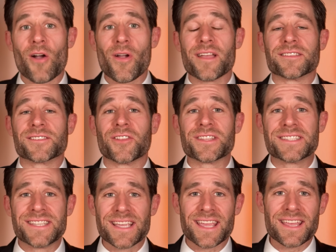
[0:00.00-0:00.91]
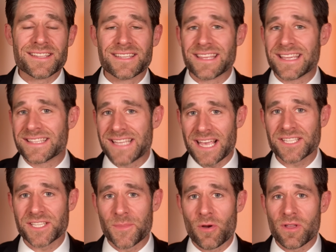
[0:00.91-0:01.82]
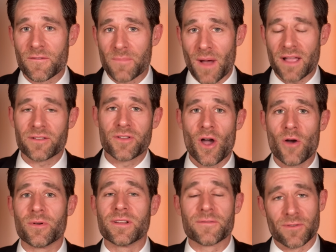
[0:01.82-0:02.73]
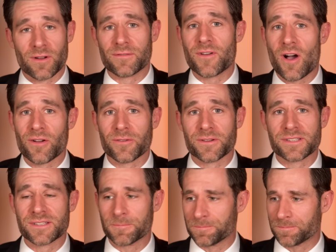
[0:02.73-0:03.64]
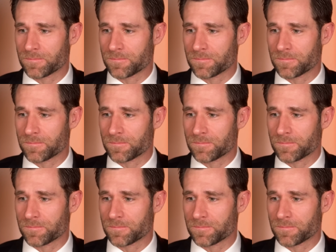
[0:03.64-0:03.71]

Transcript: All right, so let's dig into the testimony of Michael Cohen in front of Congress.